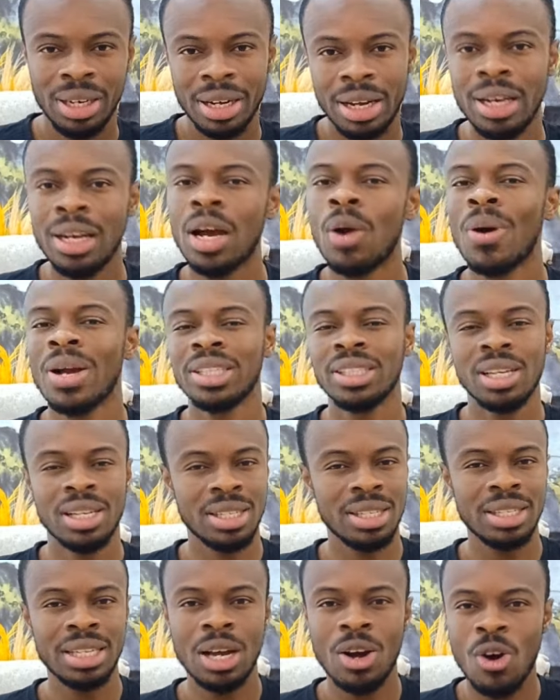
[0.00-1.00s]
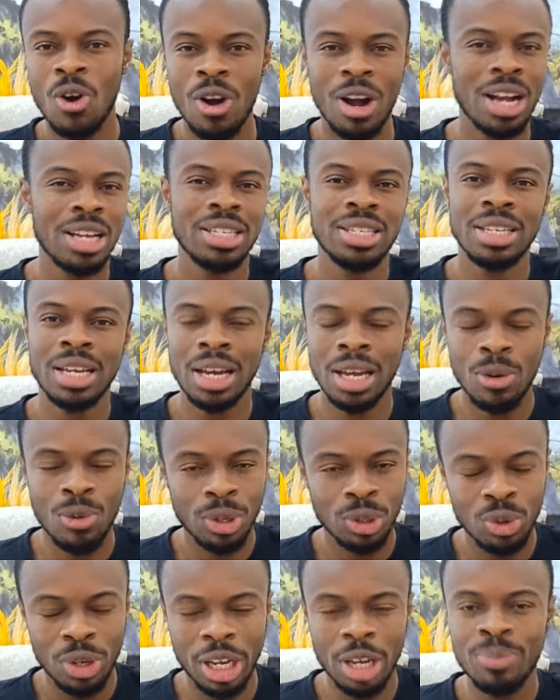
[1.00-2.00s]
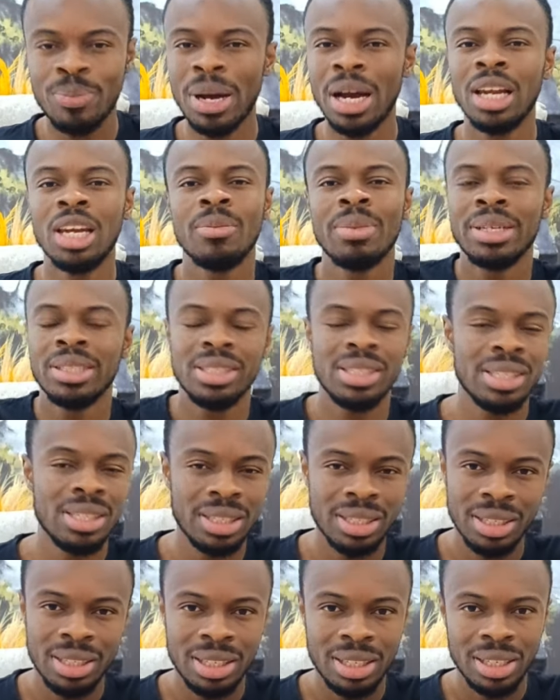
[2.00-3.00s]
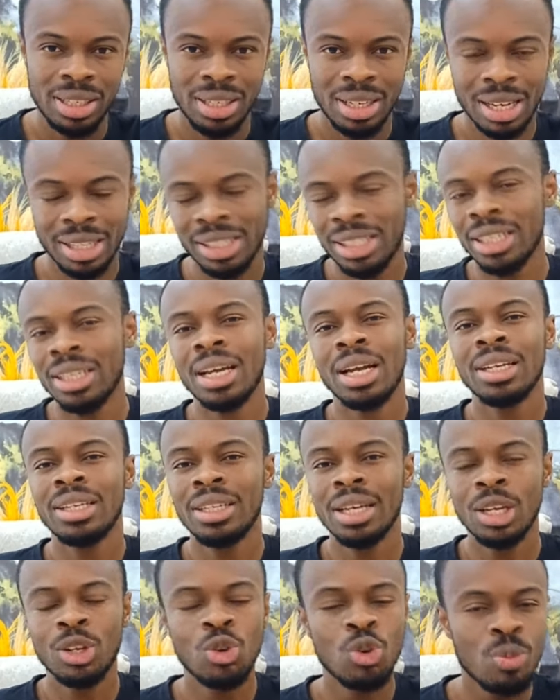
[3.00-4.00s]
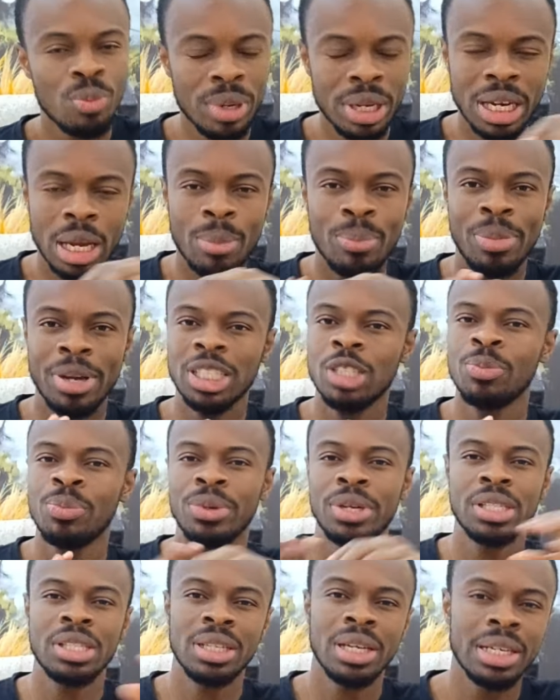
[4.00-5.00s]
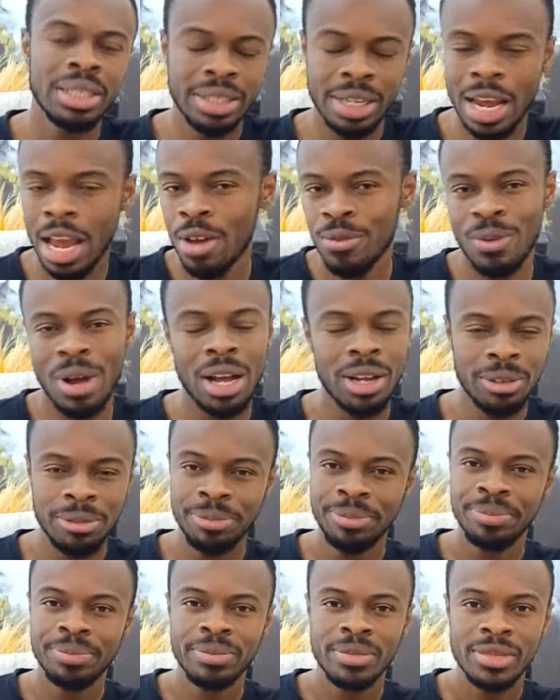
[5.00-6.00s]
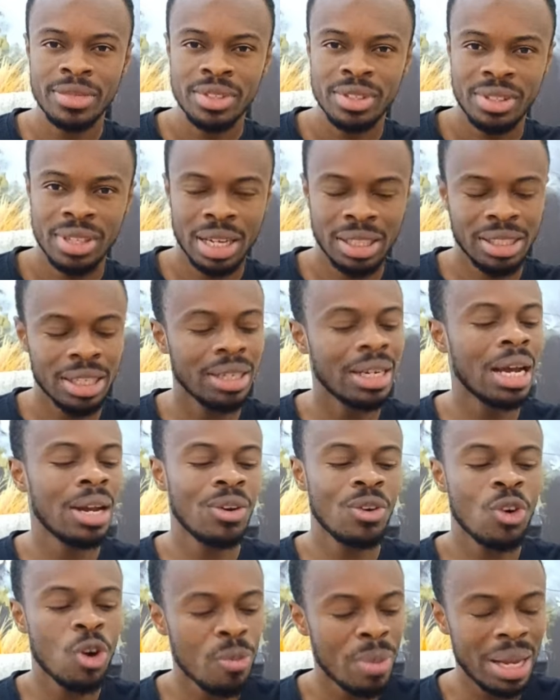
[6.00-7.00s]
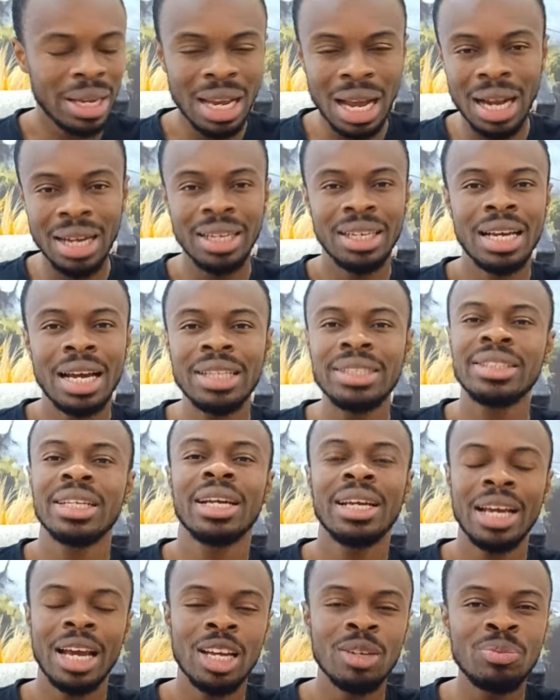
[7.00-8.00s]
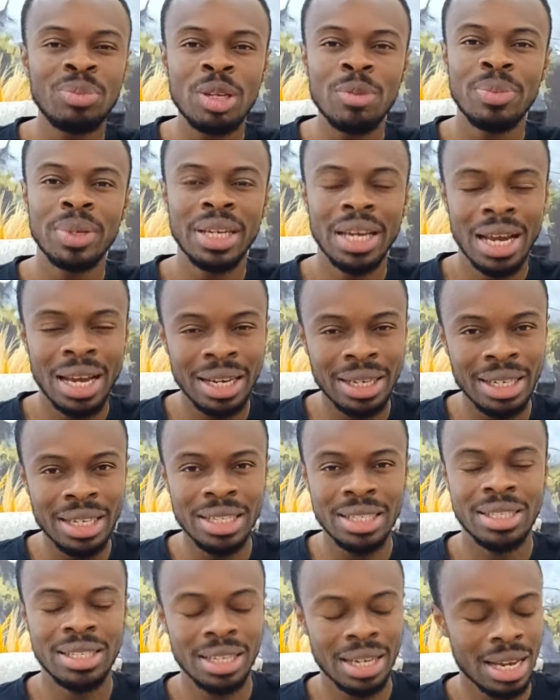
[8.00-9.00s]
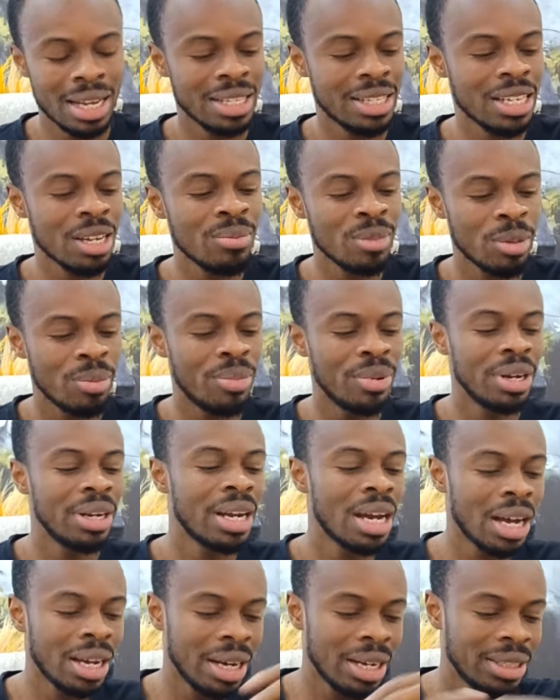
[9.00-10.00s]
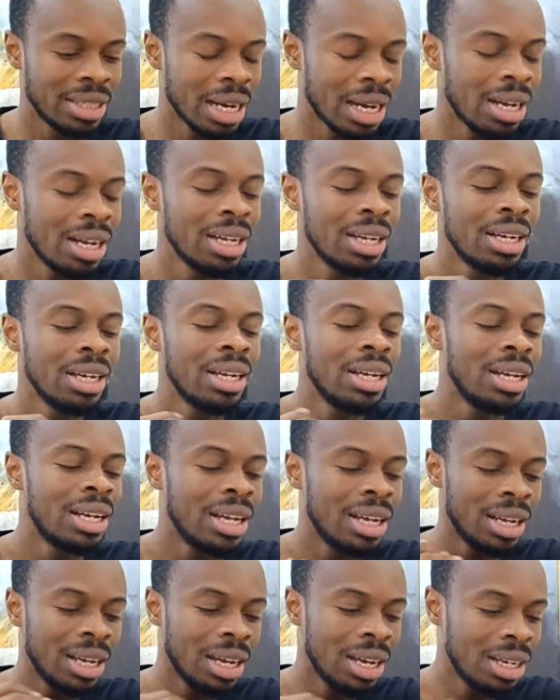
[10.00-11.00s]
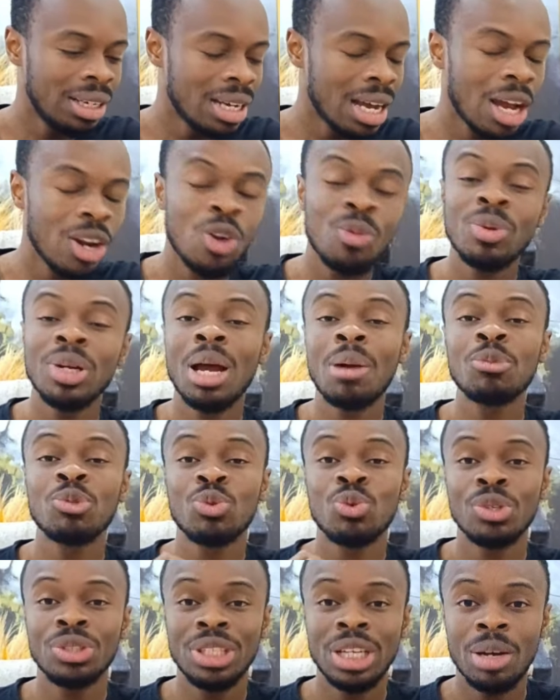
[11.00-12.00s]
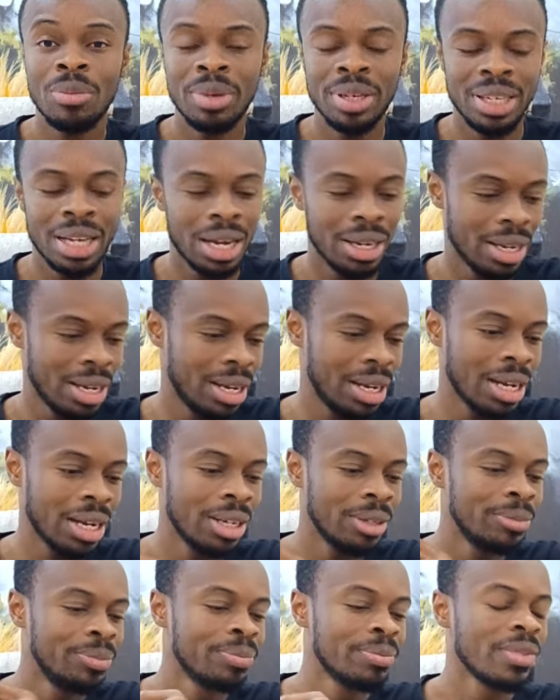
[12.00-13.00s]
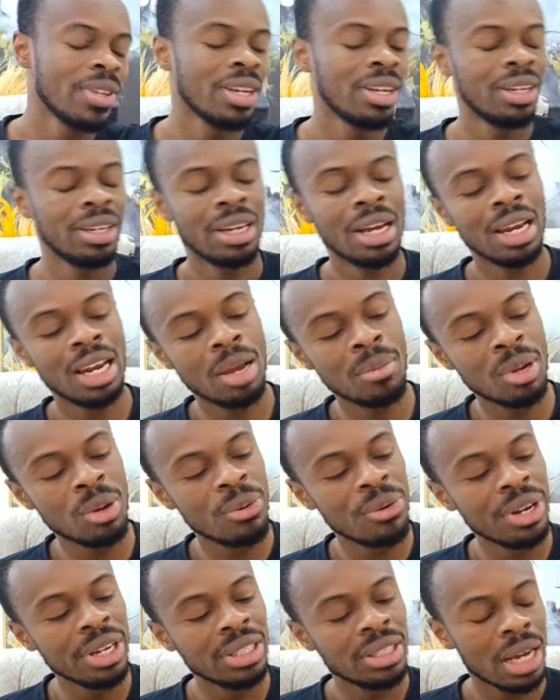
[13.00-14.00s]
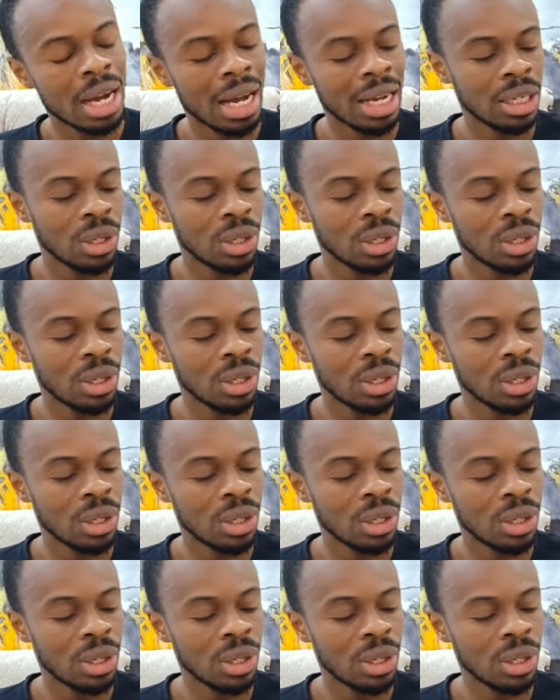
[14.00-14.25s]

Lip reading: And I washa siya o kasa ewo UK Parliament. Na cheddar, dear, he will be the best president ever. Na cheddar, no, obeya dia che, NPP ni NDC. And sembi brina neja. E, yanom nam social media yeka. Now, let me read